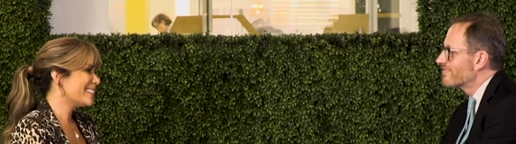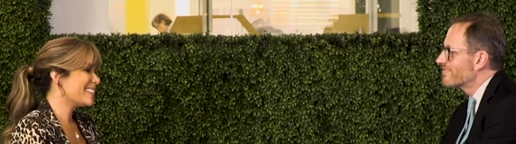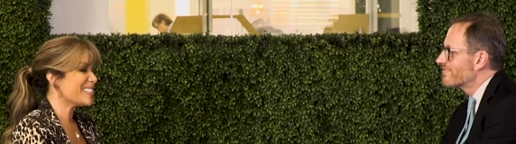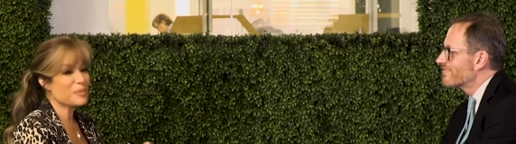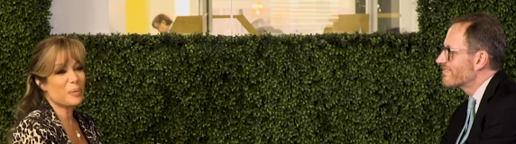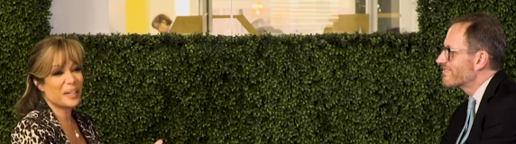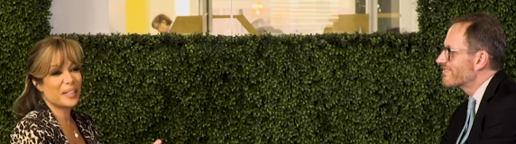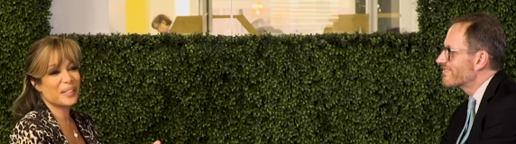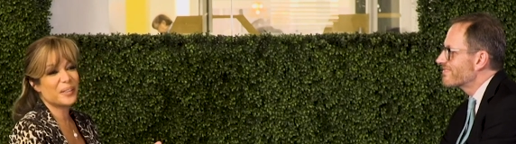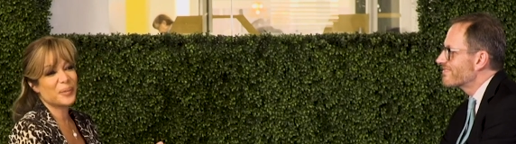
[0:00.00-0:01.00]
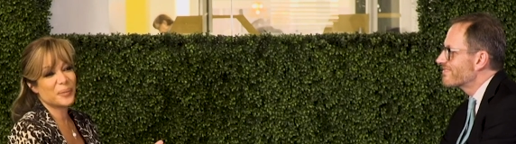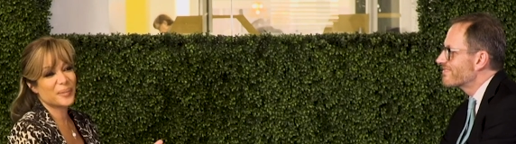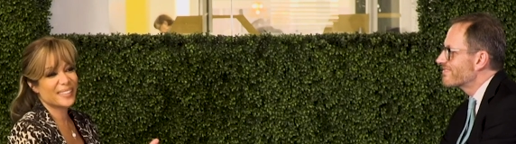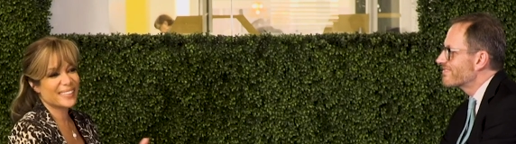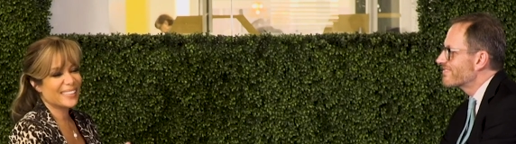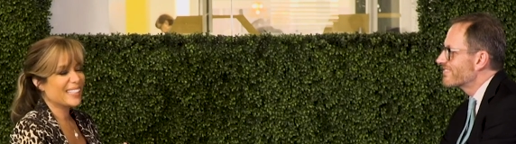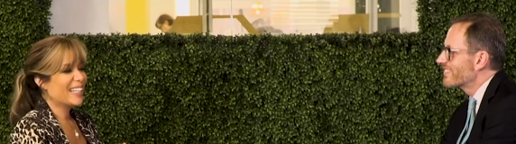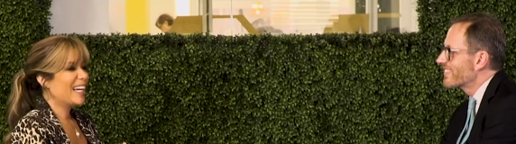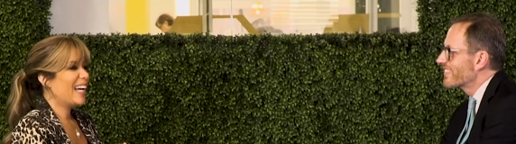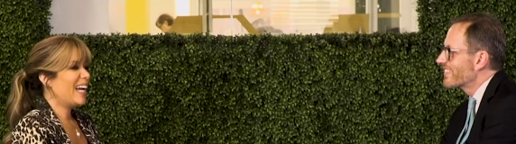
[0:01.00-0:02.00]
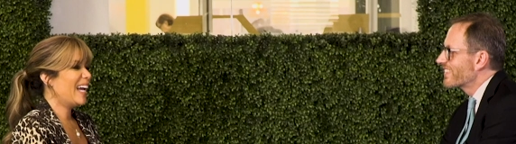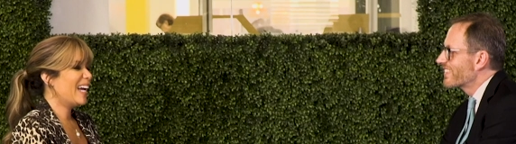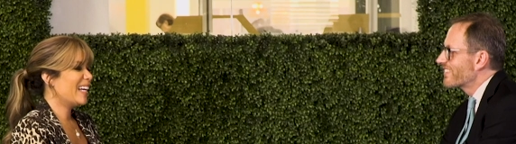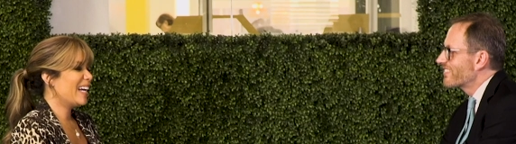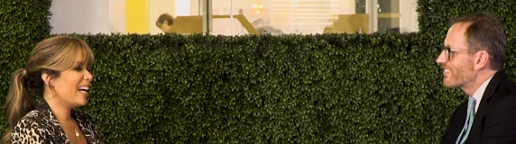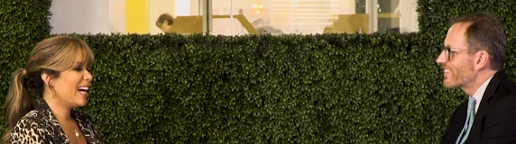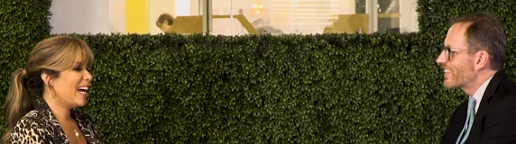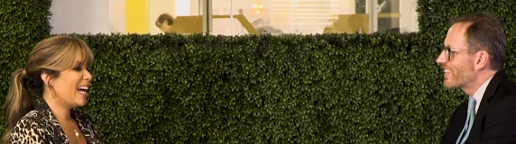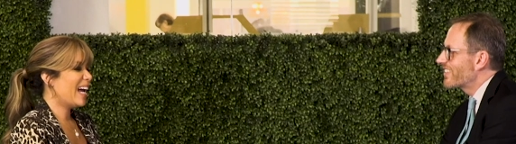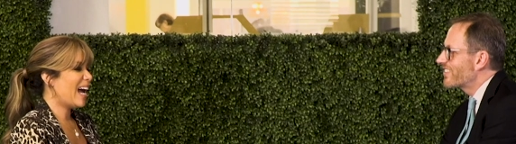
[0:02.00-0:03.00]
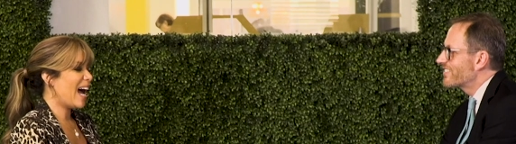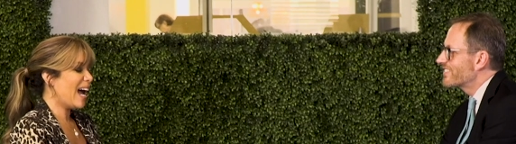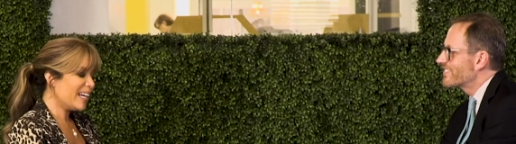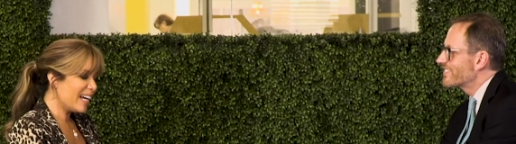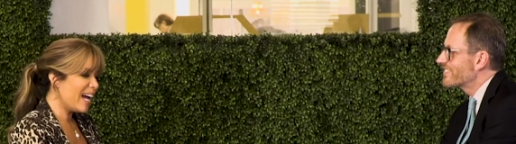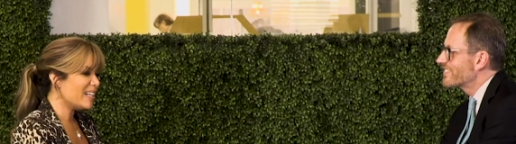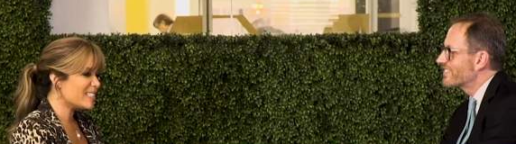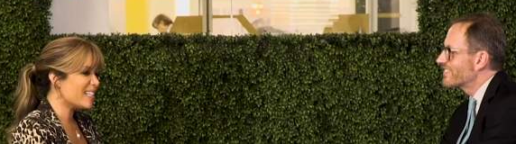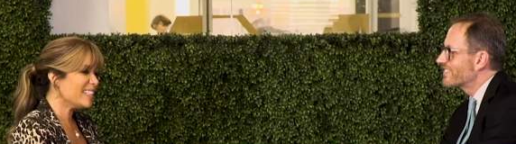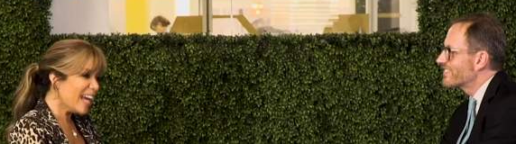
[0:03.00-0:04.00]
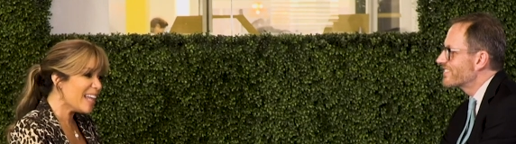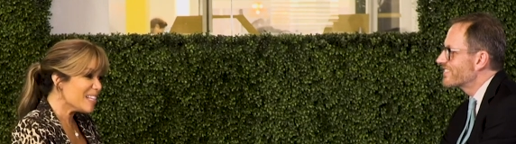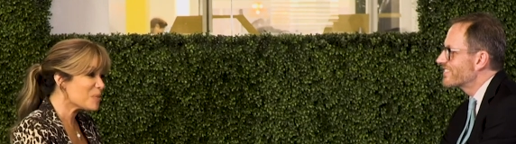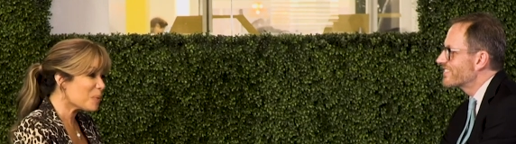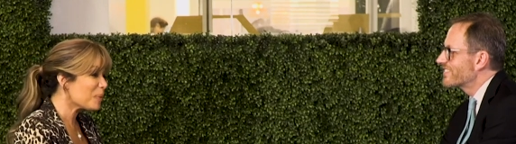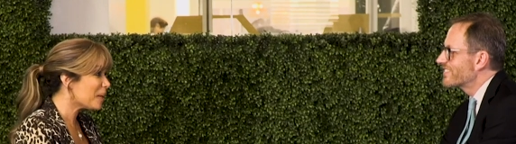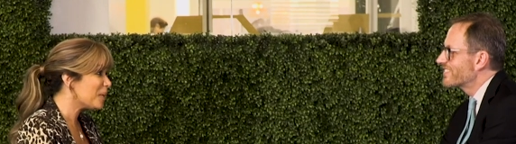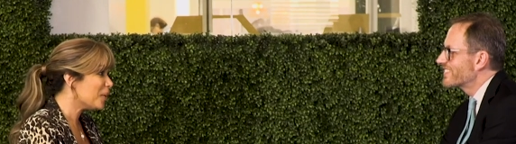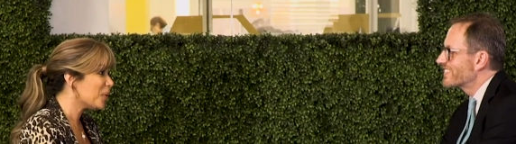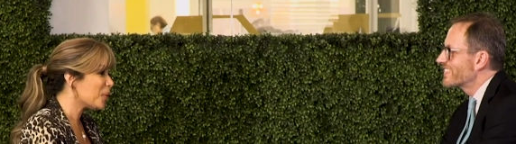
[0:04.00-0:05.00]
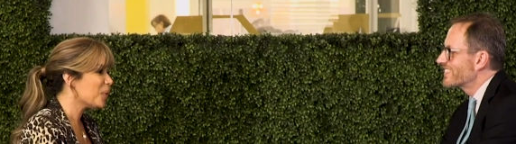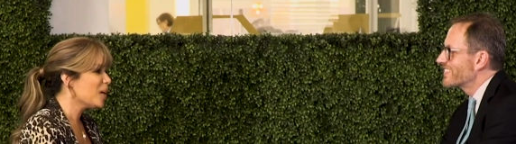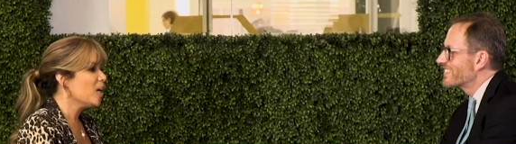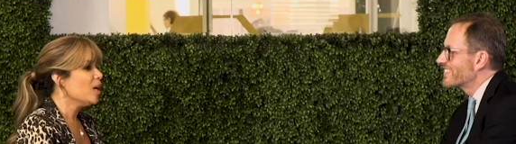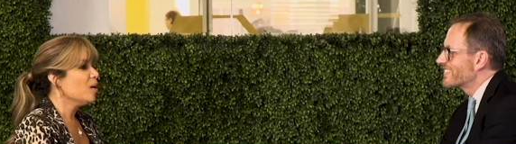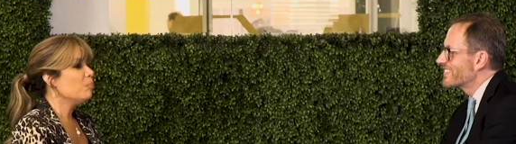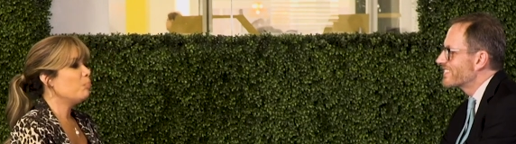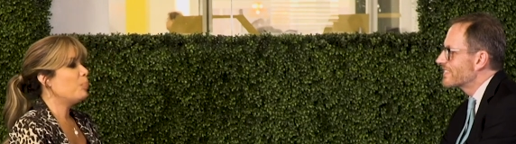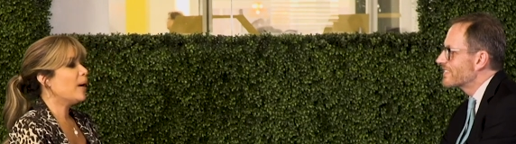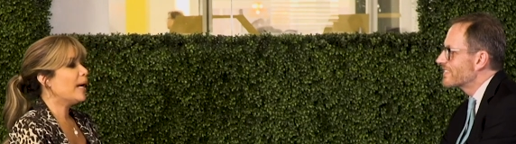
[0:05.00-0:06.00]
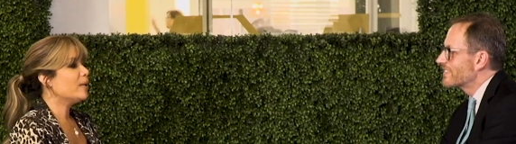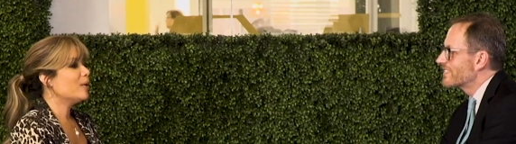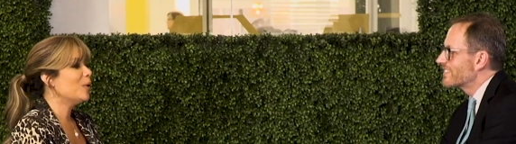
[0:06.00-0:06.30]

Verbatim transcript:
Speaker 1: Is this what we're gonna do? And uh, wow. I kind of said, yeah, this is what we're going to do. But